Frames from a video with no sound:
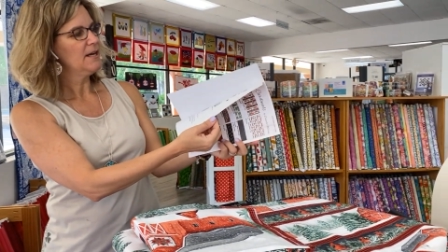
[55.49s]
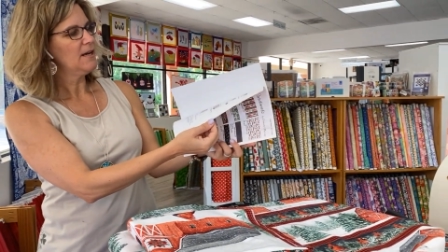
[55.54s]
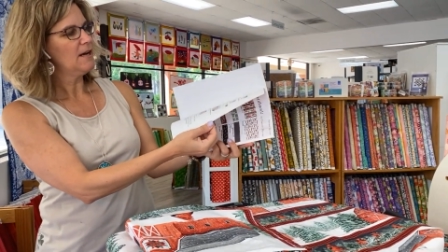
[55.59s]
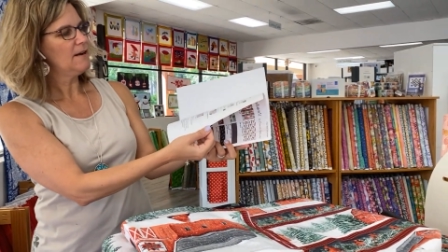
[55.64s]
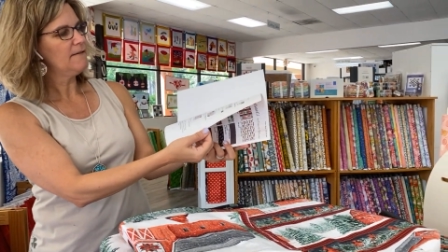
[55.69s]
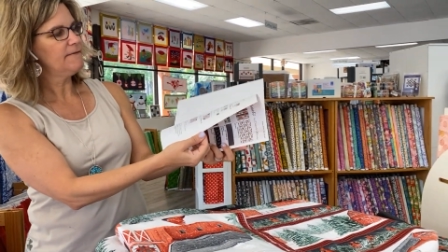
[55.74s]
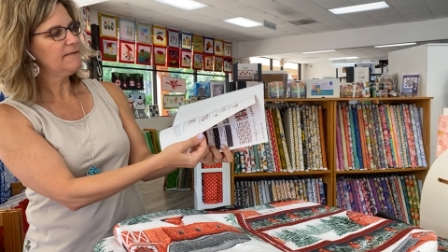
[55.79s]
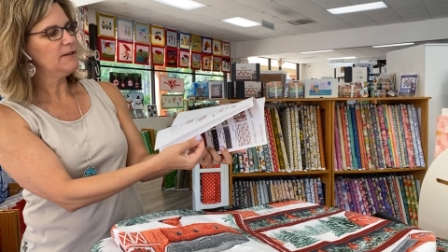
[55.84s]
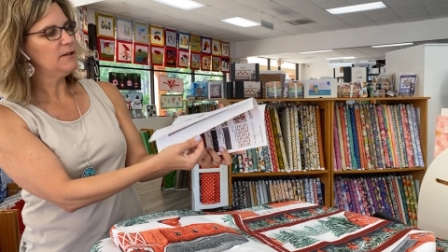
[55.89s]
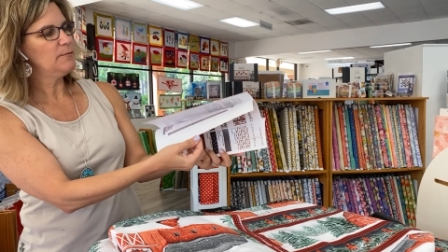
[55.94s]
a
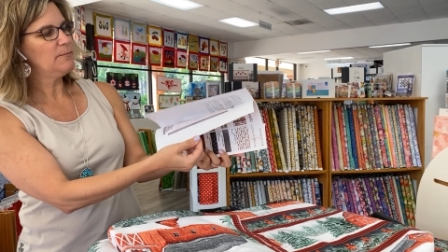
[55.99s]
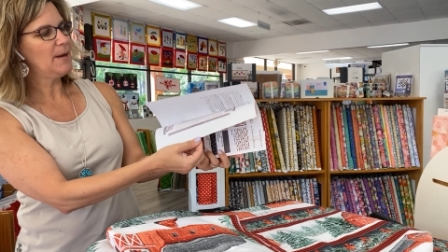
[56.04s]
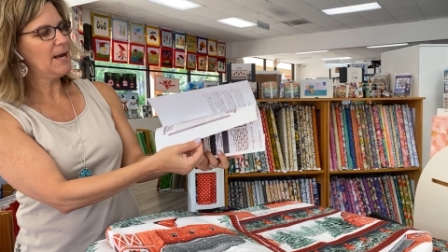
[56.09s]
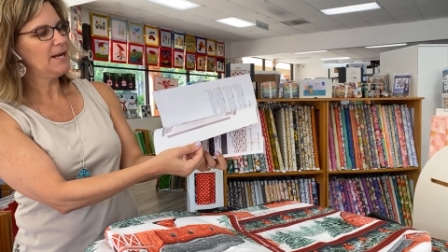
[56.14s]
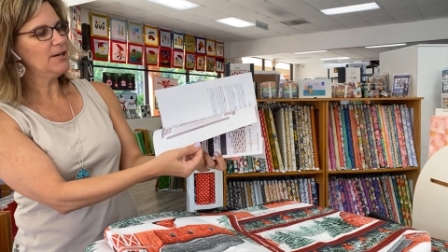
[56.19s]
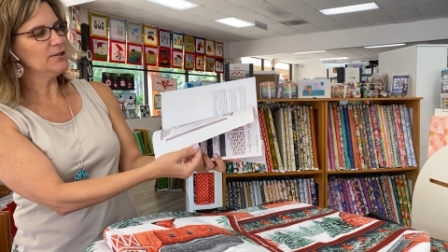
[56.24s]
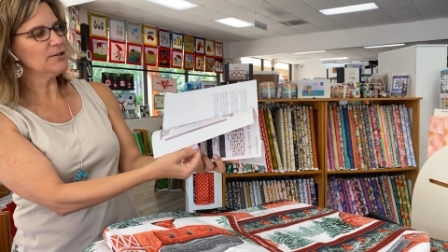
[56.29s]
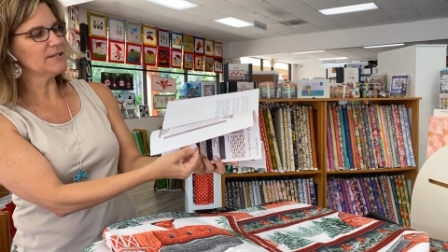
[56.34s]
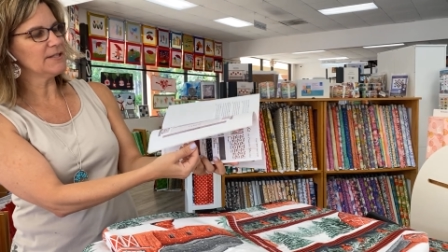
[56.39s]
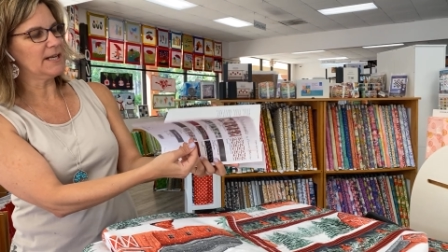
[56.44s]
few
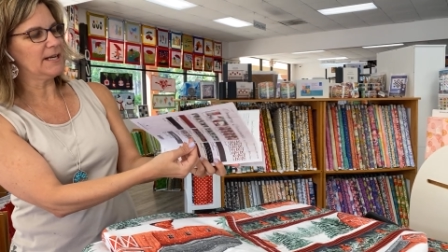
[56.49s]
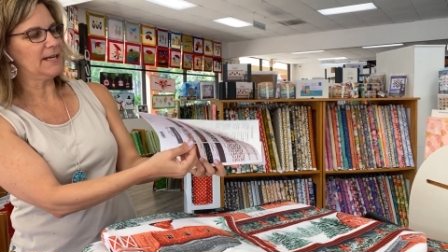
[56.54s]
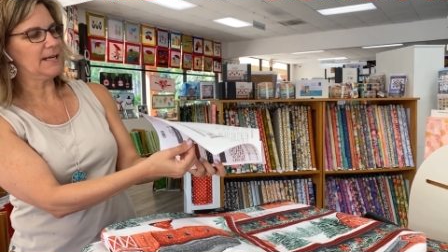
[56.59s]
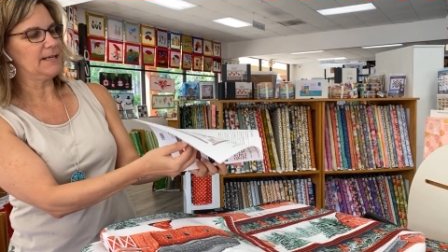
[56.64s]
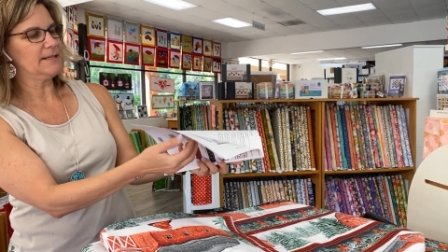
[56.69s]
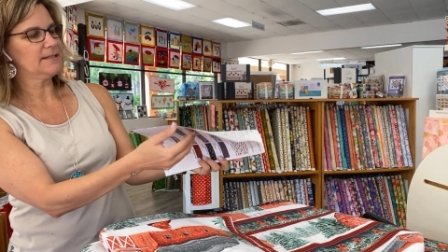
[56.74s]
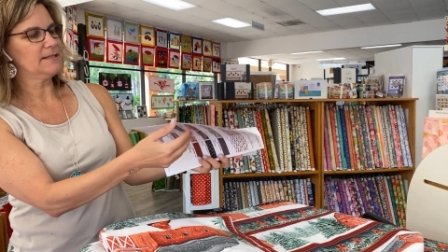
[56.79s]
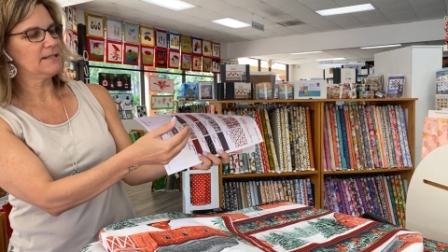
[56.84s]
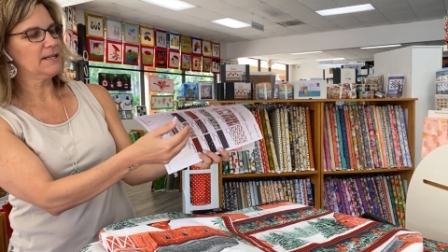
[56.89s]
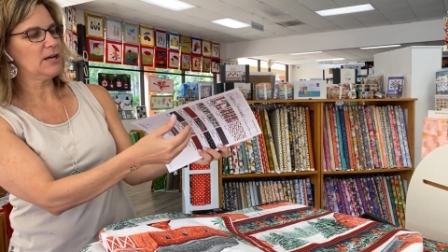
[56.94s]
pages in
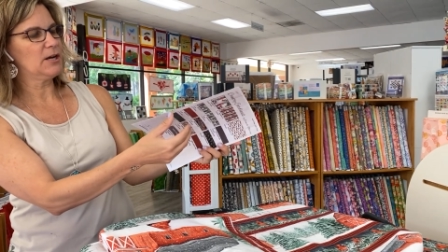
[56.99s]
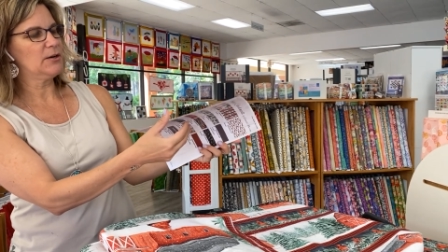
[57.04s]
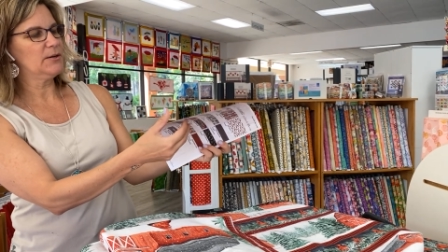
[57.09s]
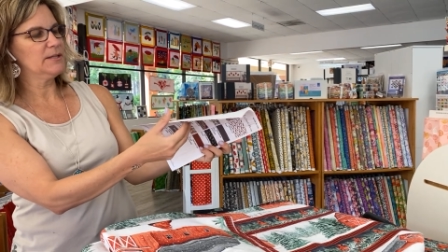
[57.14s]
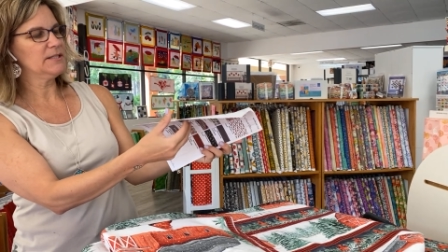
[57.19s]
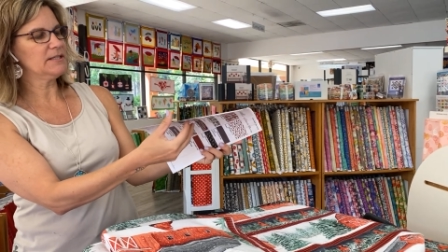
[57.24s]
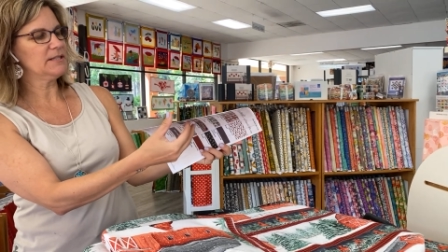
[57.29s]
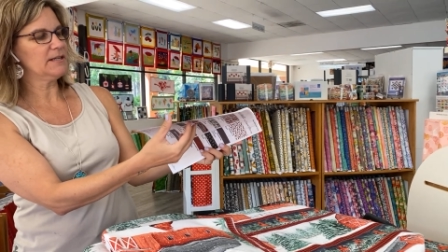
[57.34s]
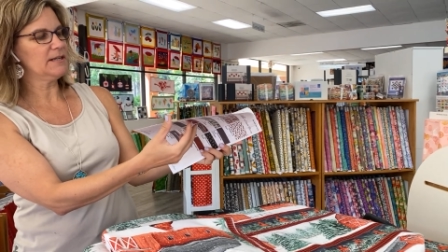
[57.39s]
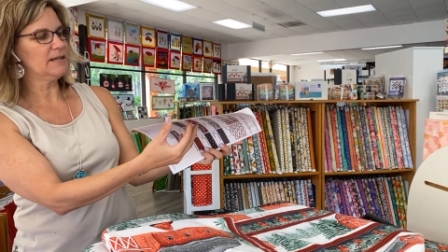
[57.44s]
it. So
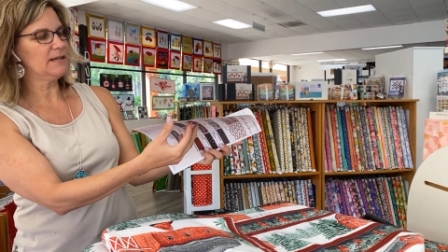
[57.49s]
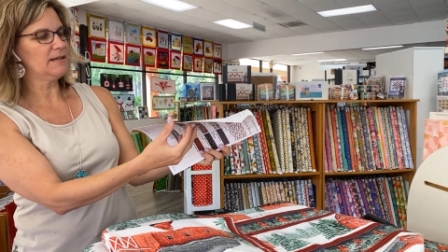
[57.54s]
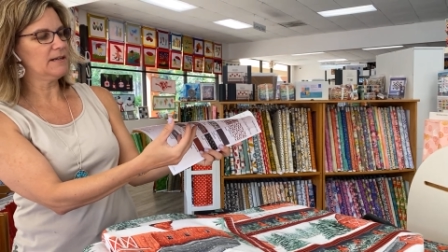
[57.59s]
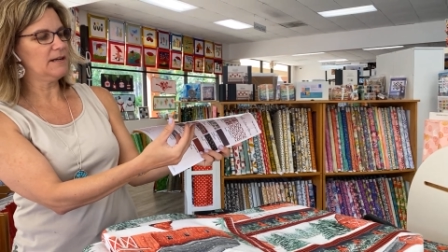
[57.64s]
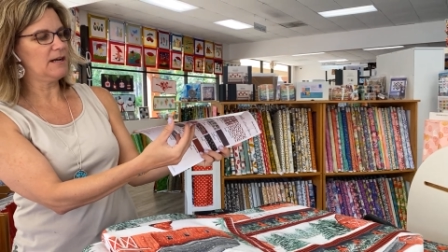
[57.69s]
it's a,